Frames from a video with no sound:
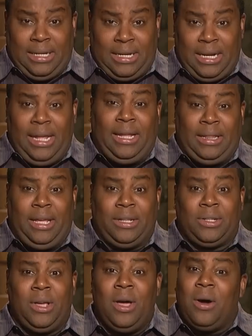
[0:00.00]
to click
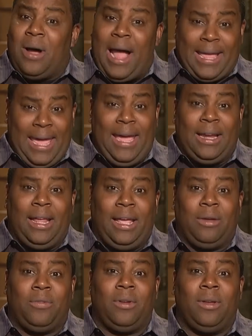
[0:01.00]
this, or I can't
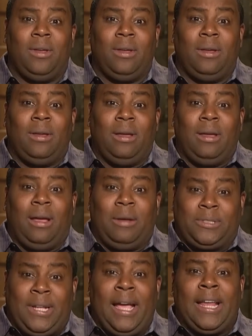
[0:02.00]
leave. I'm
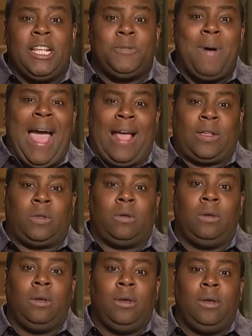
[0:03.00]
stuck in this box.
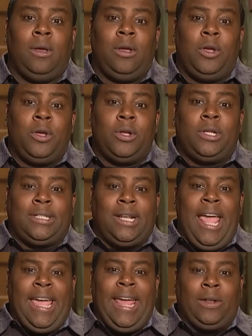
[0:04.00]
Just
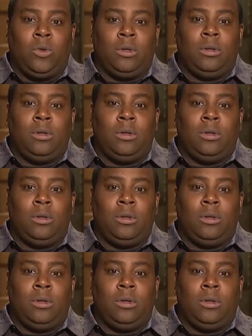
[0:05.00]
click it.